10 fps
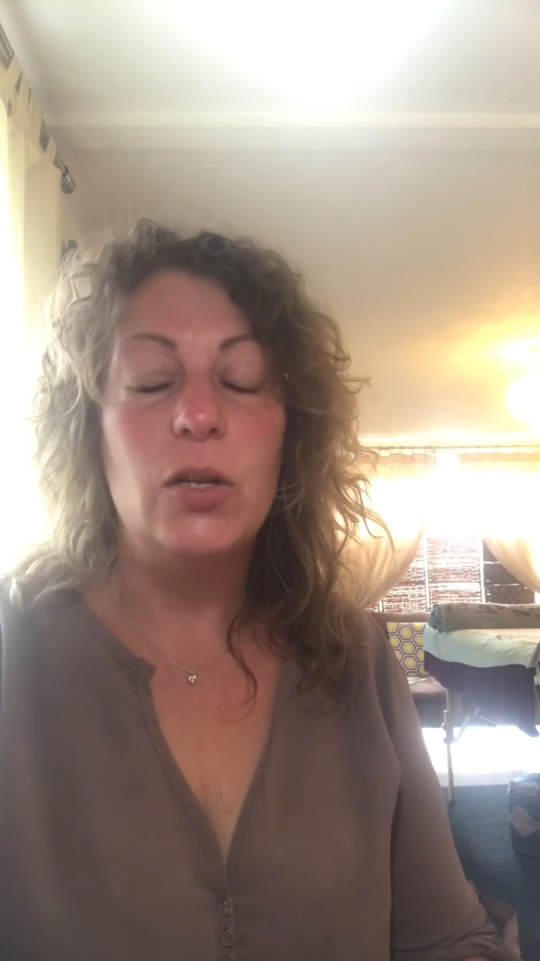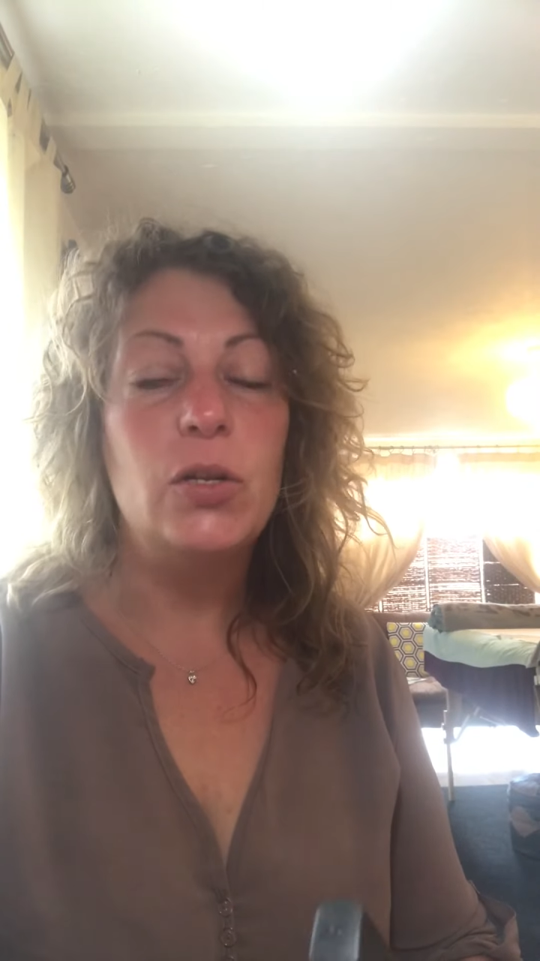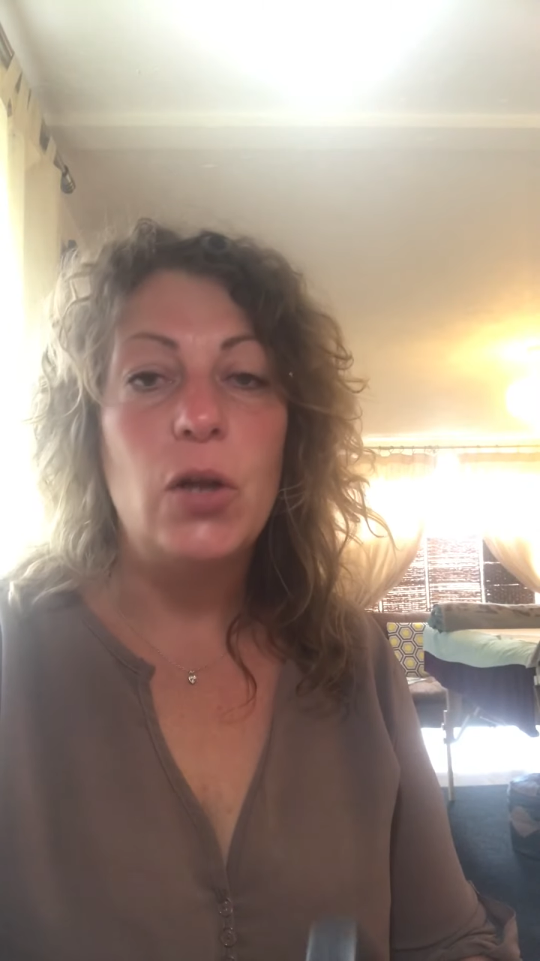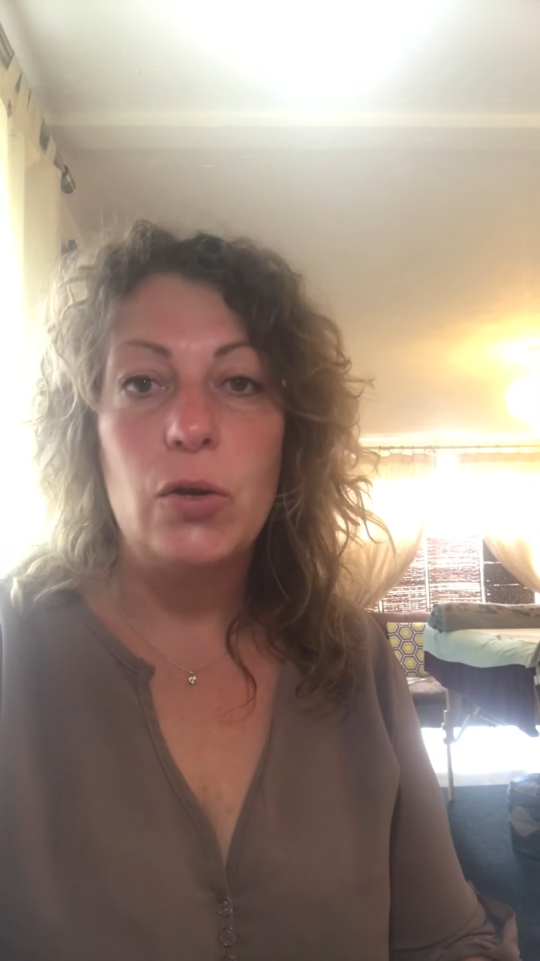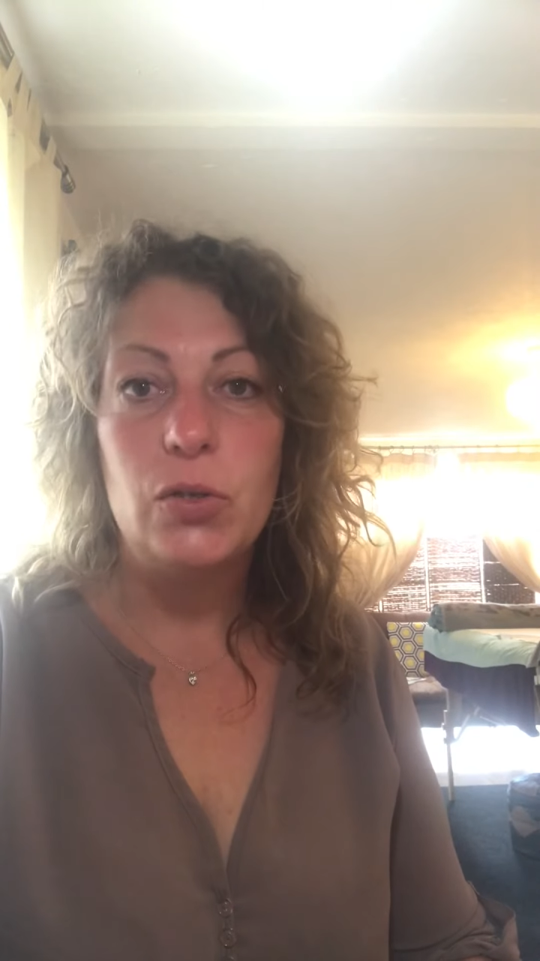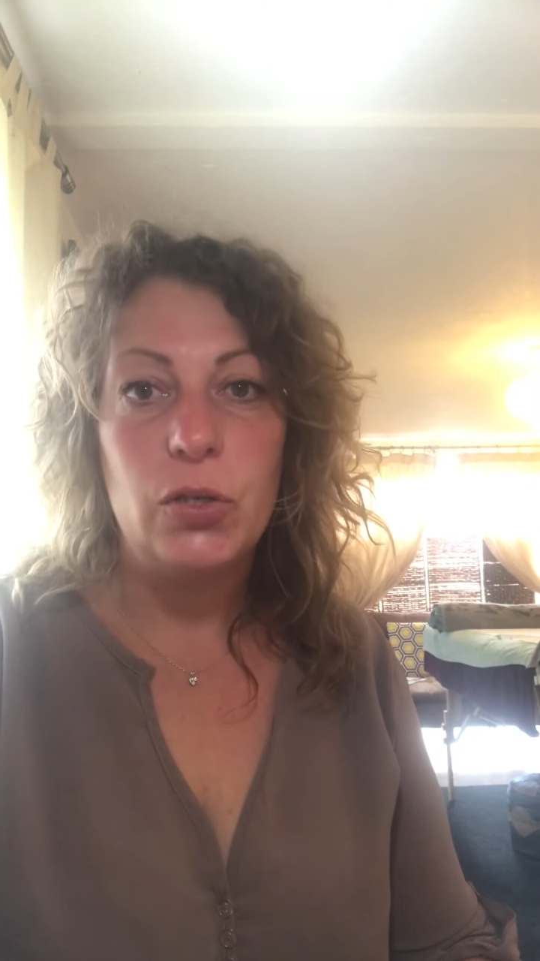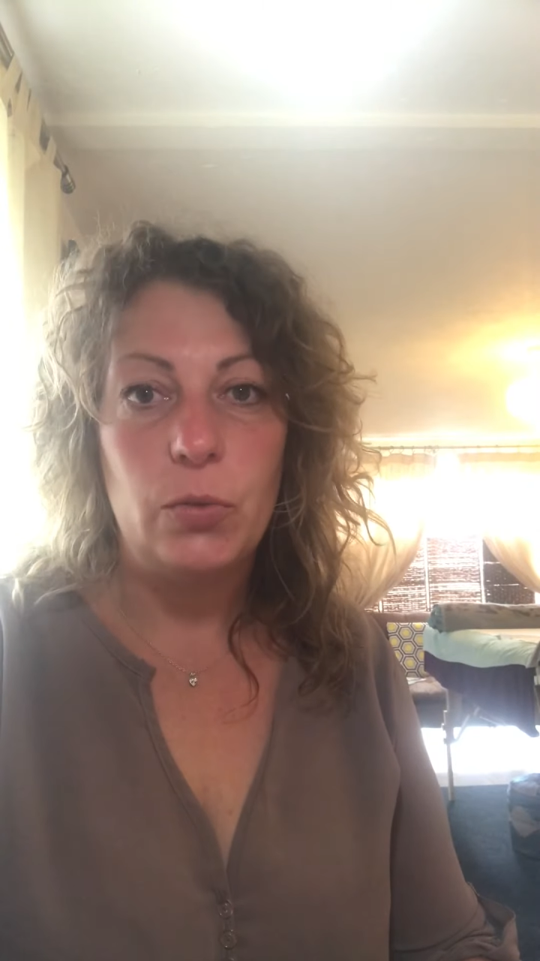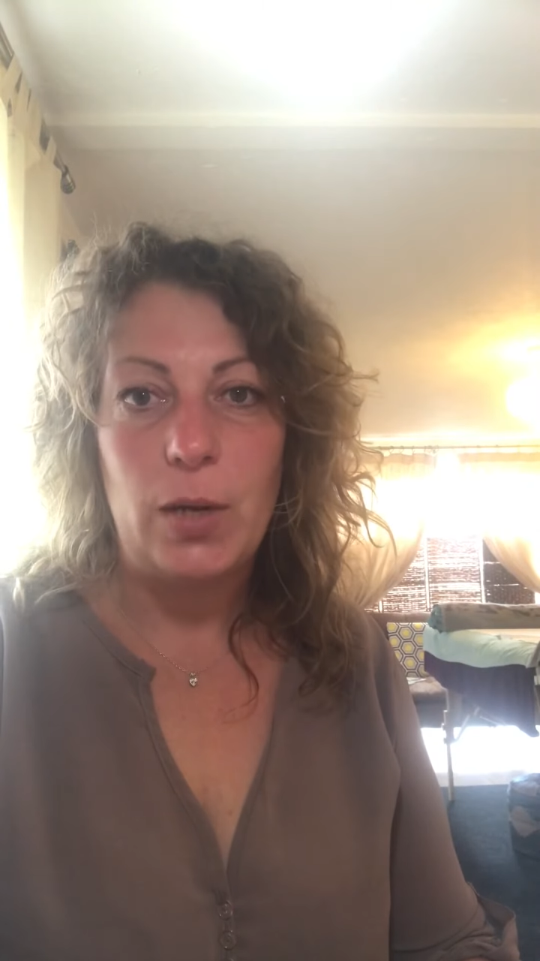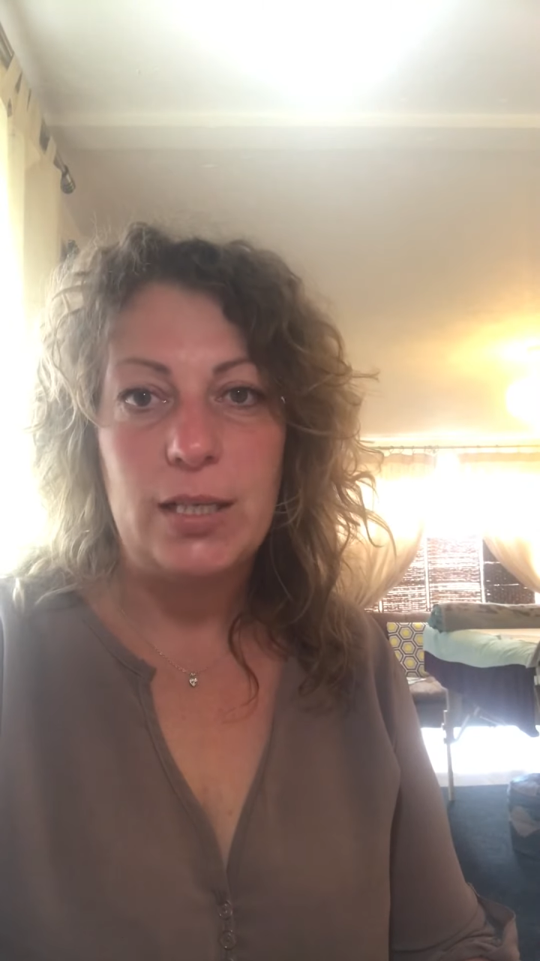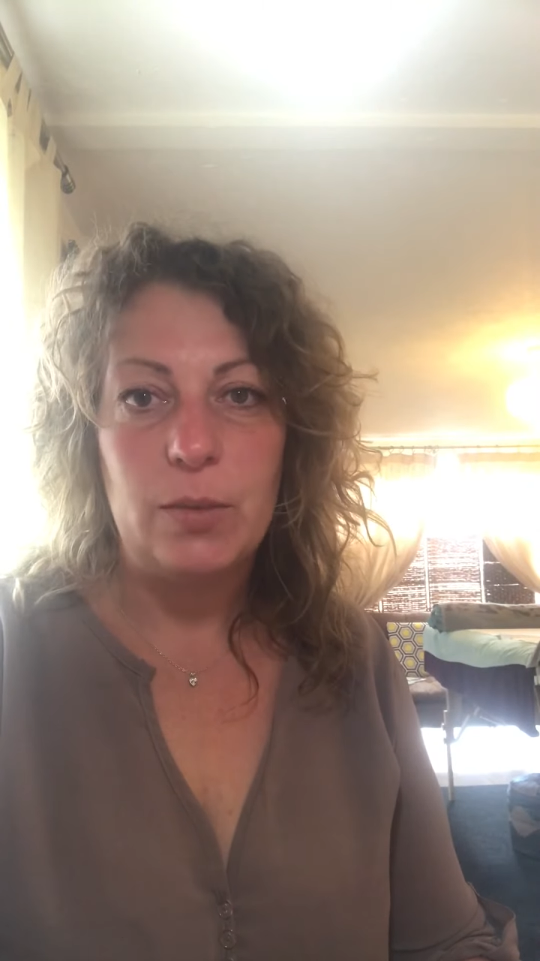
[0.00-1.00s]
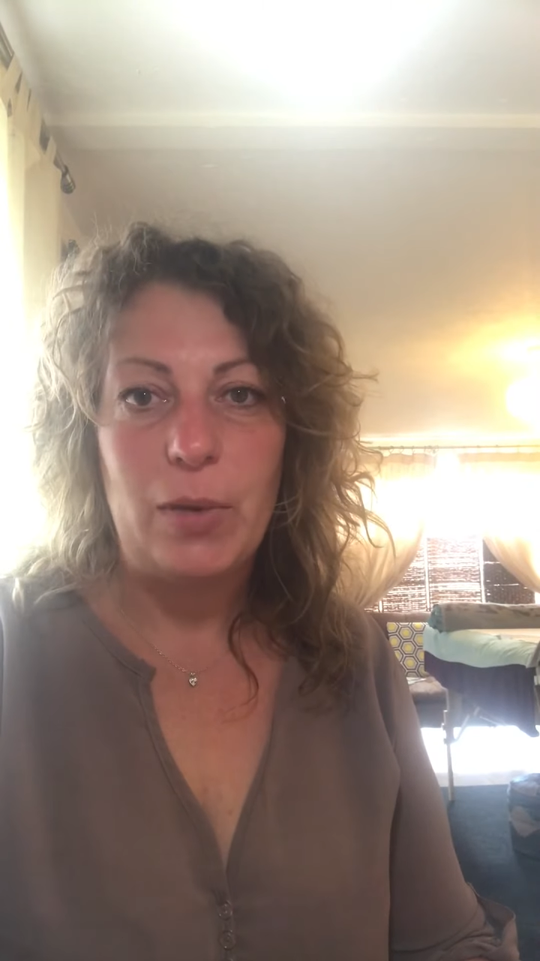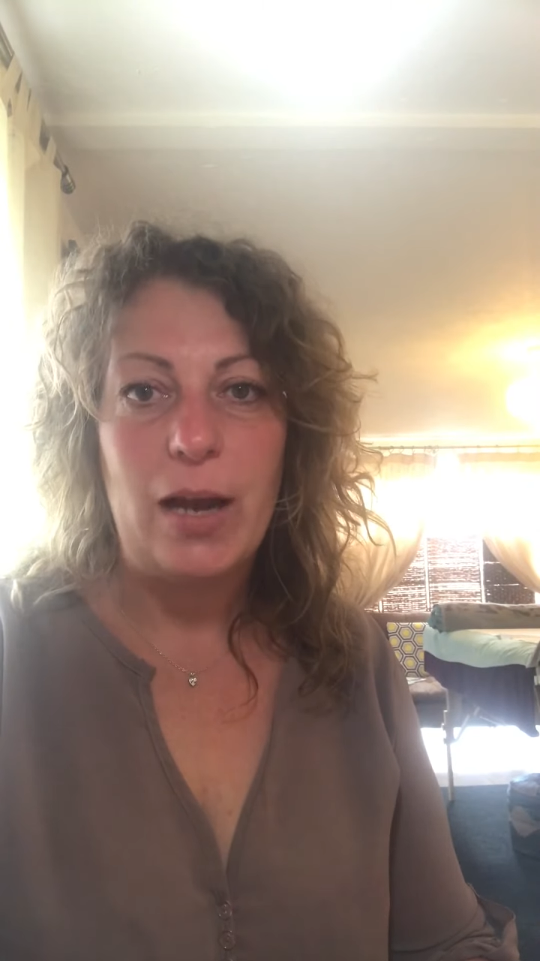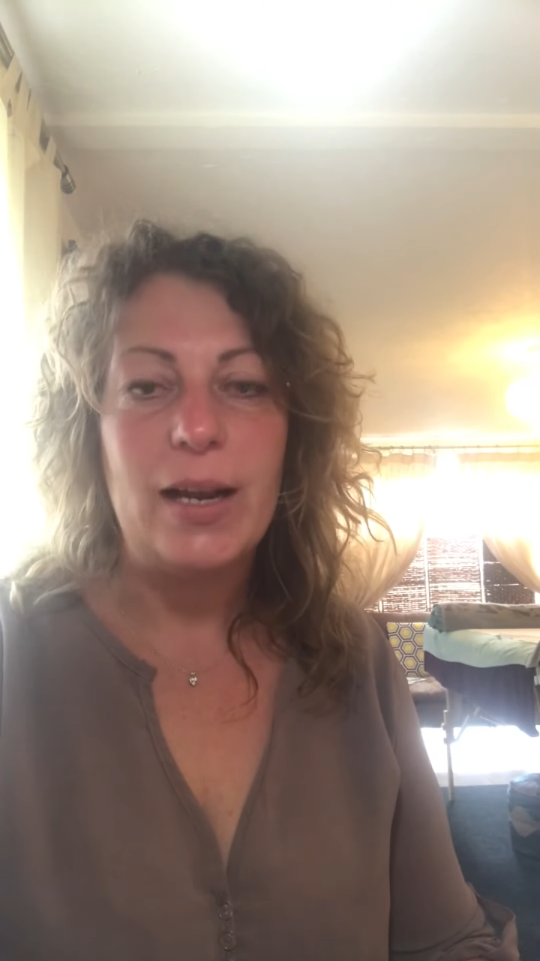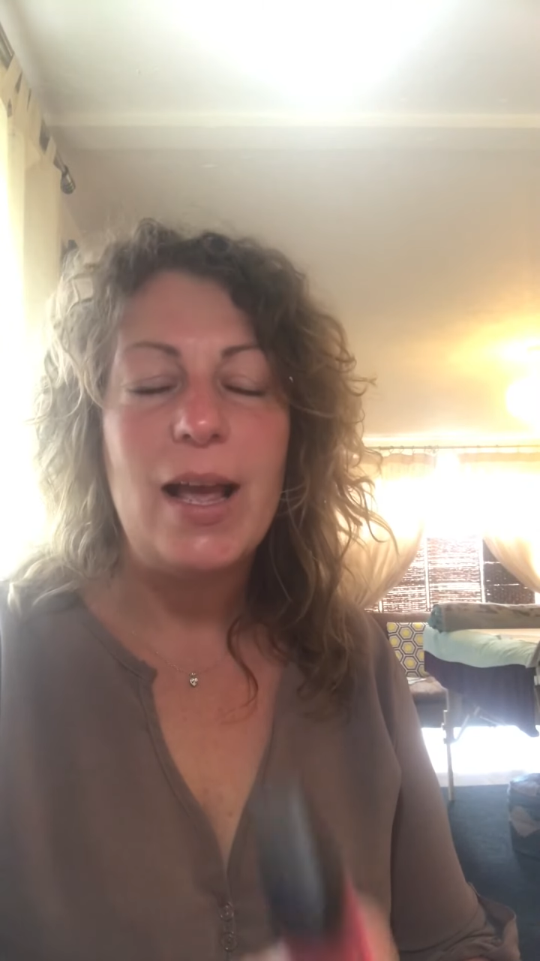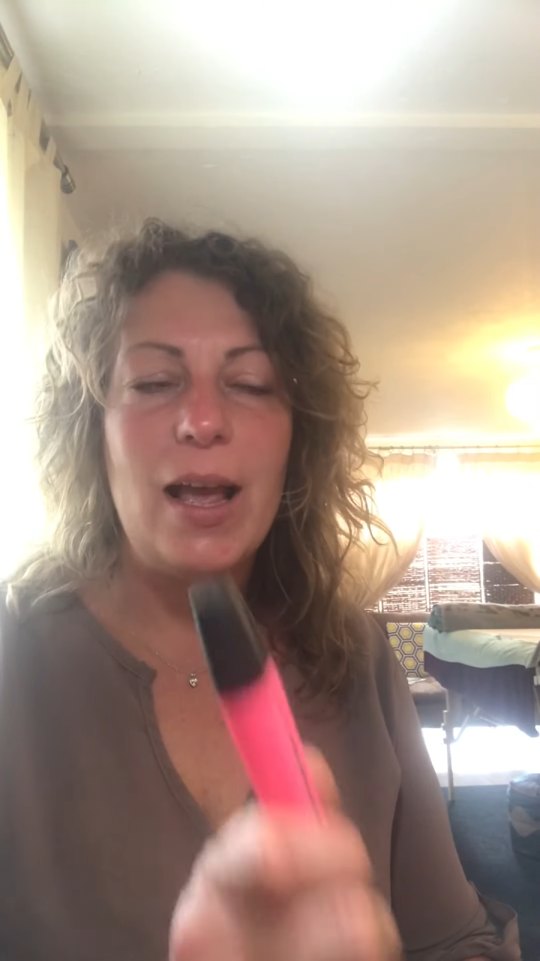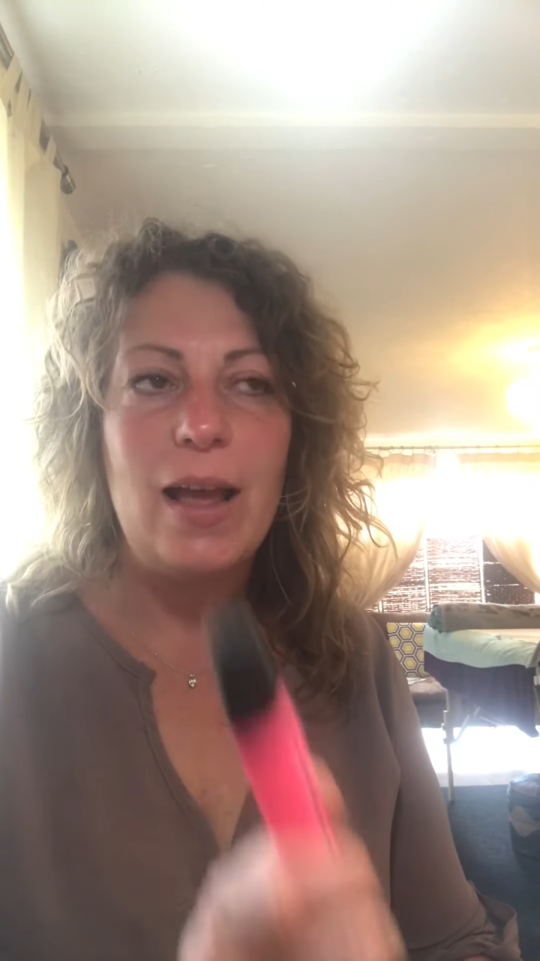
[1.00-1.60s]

No two ways about it.